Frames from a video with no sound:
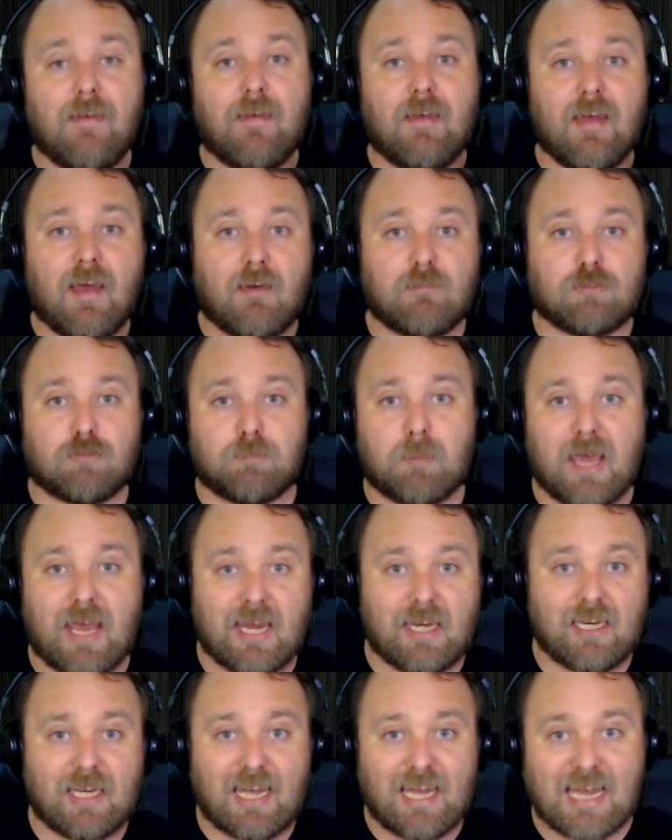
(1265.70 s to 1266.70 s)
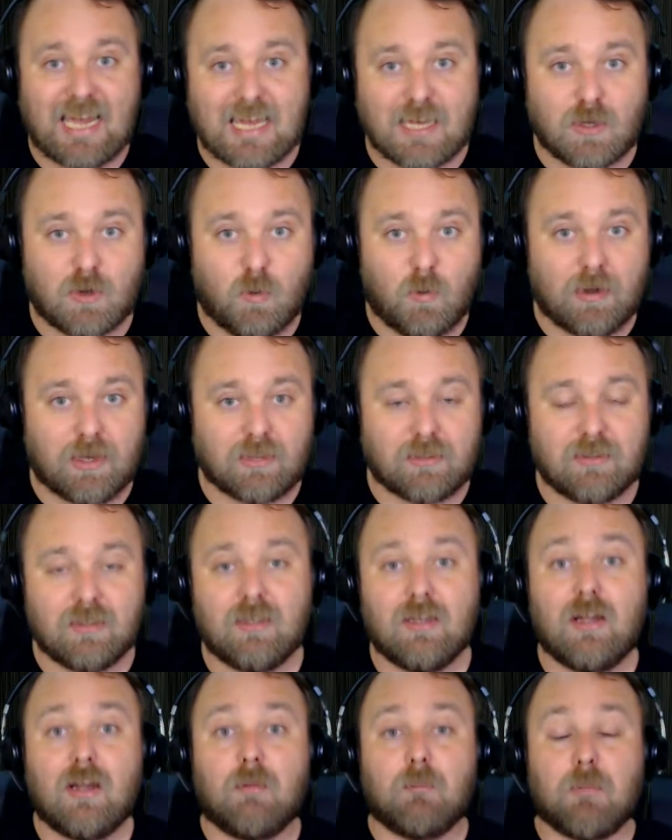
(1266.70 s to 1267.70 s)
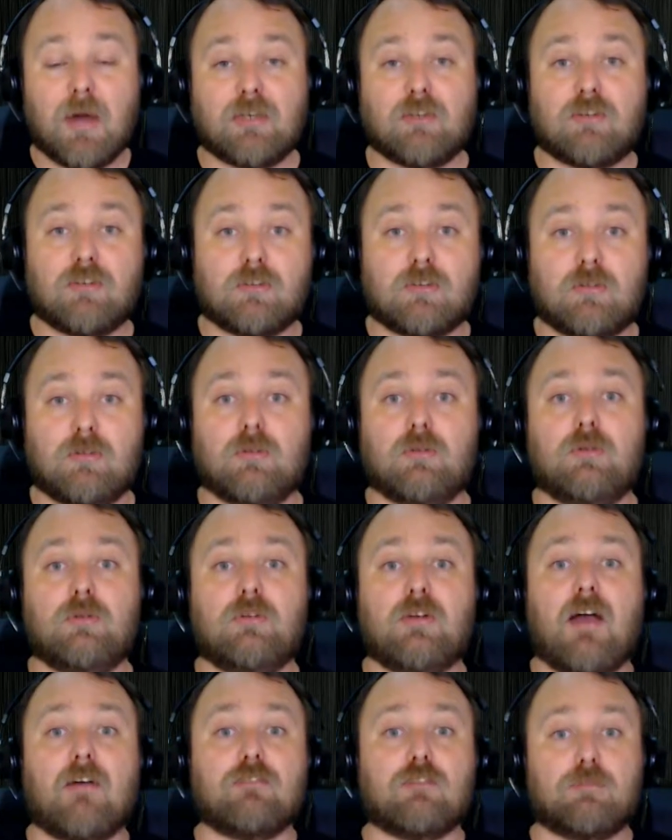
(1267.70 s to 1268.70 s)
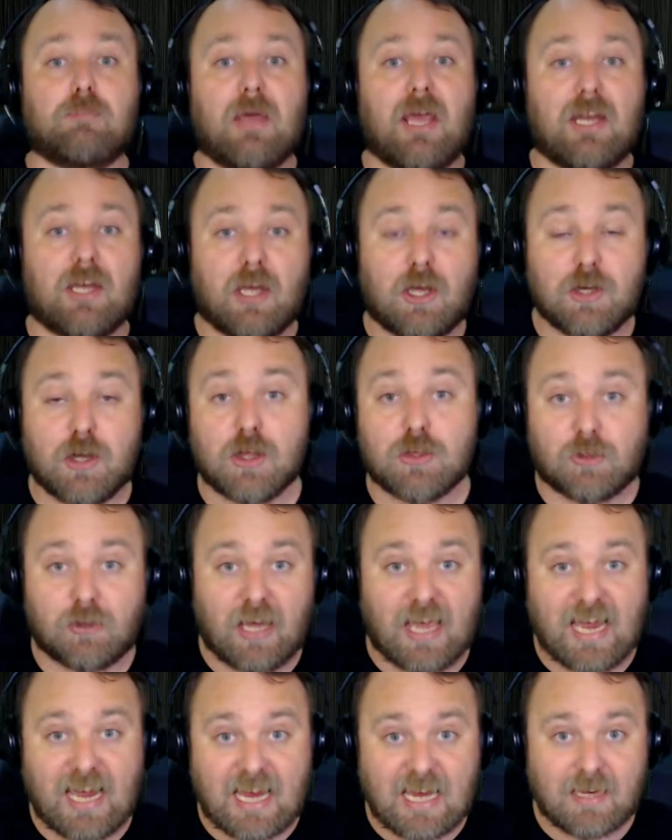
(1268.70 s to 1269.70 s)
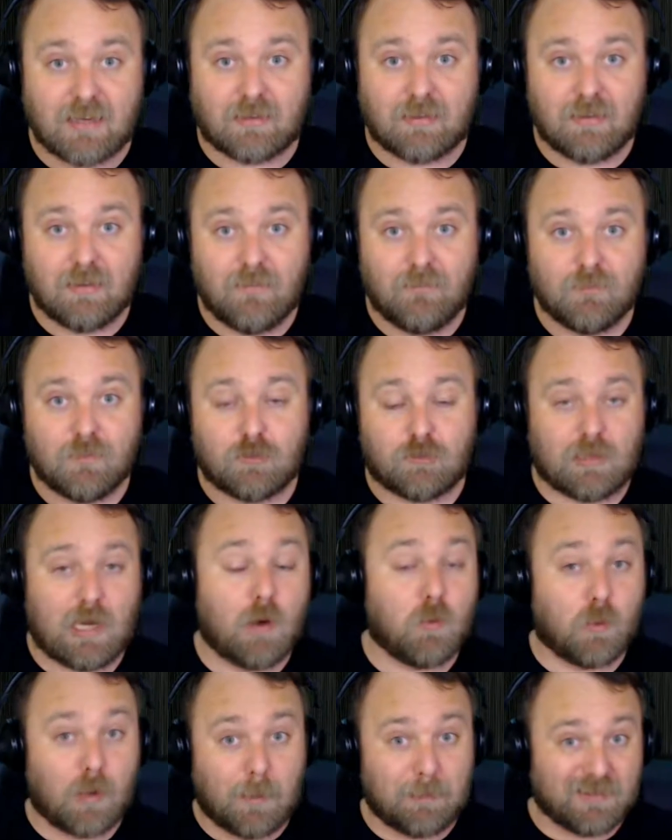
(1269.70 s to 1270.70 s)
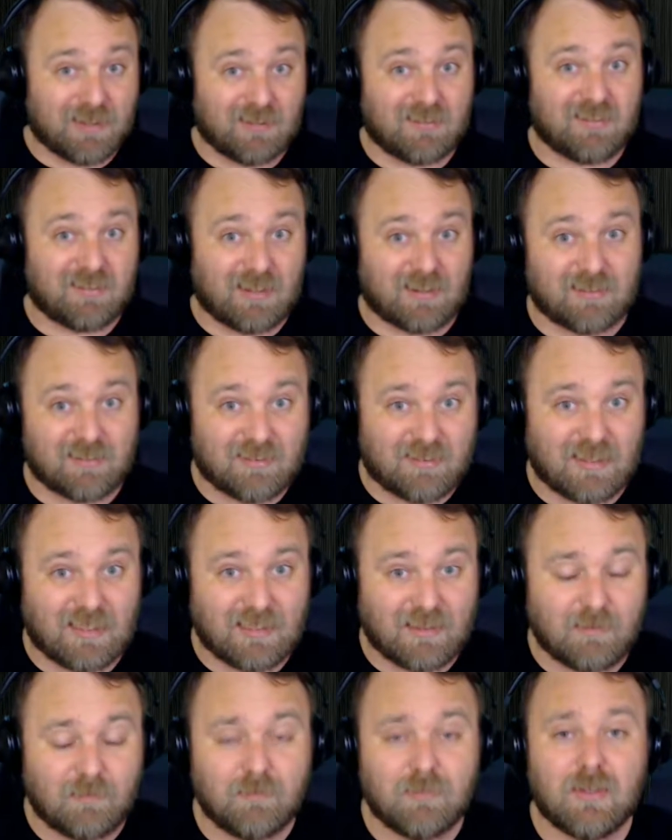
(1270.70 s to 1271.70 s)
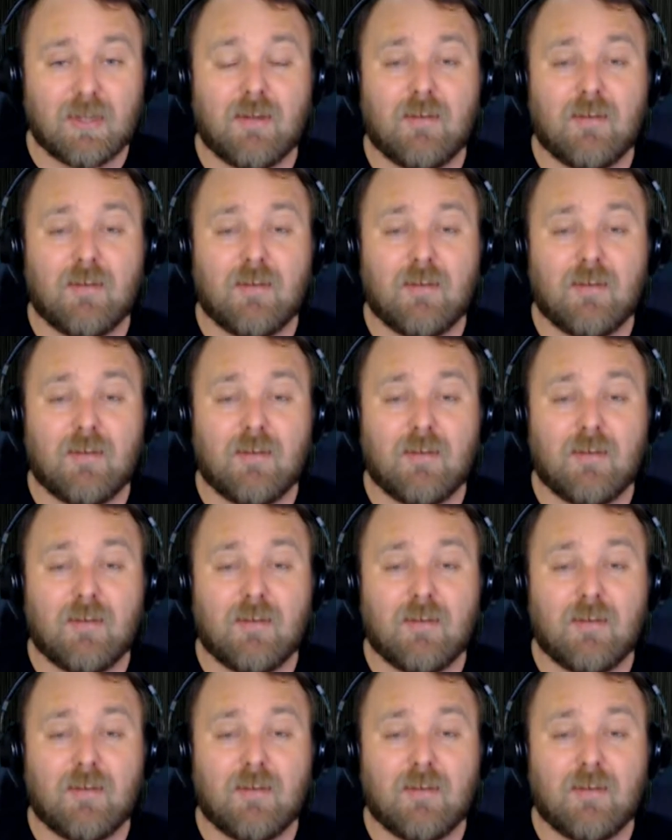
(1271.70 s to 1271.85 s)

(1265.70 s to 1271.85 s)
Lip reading: I've spent 8 quid. Month 2, I've spent another 8. So now we're up to 16.